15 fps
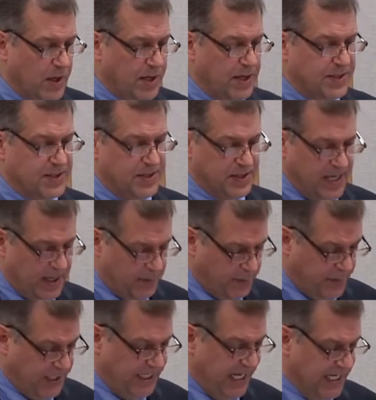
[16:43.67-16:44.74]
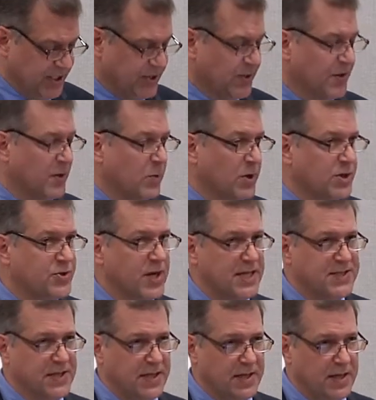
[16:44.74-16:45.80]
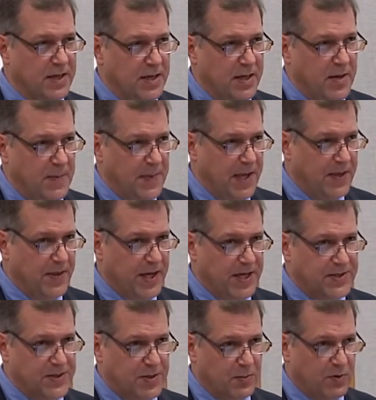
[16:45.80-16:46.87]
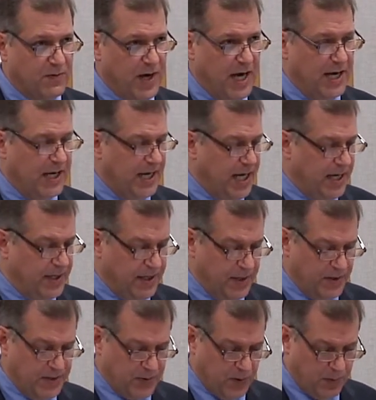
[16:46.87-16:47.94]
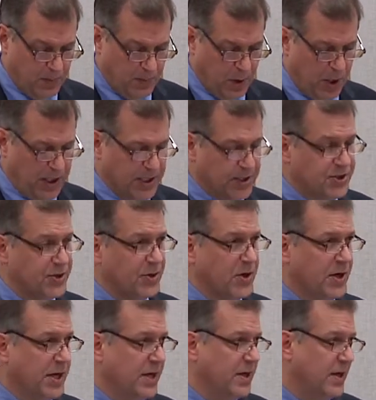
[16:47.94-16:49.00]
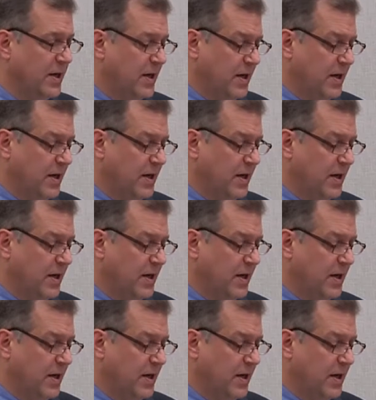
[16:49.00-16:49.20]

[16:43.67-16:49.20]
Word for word: And it's that potential that we're addressing in this to provide, again, sort of market surety